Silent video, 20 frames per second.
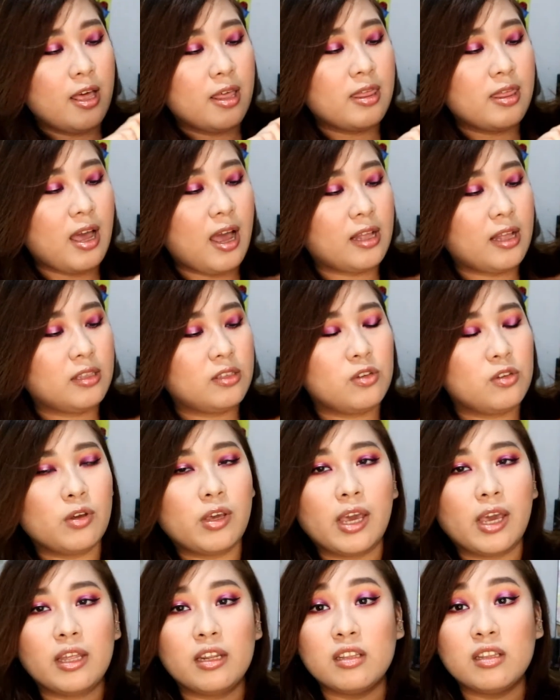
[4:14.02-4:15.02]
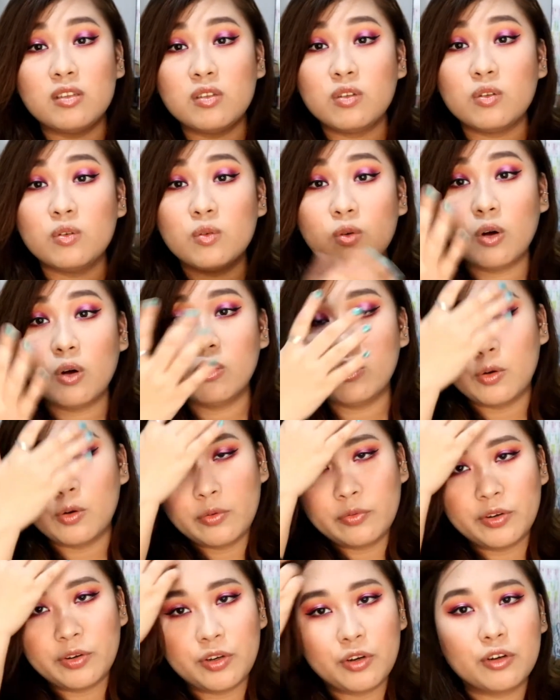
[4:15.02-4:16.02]
that you can do all
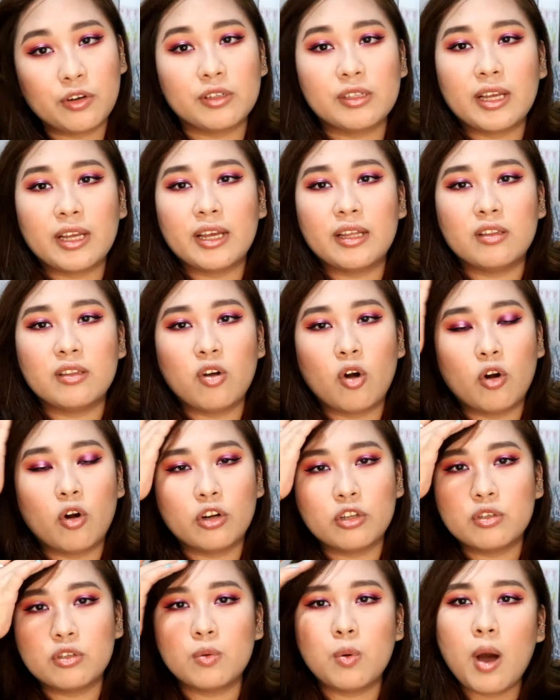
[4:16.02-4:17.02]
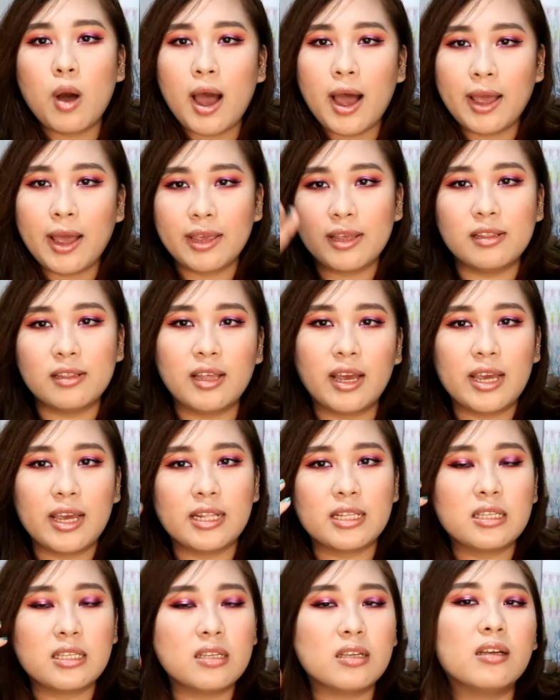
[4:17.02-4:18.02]
over your lid, or to
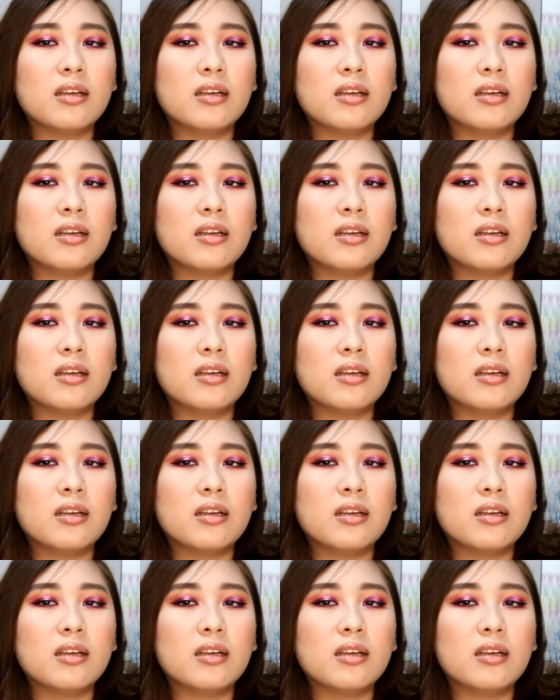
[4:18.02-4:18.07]
highlight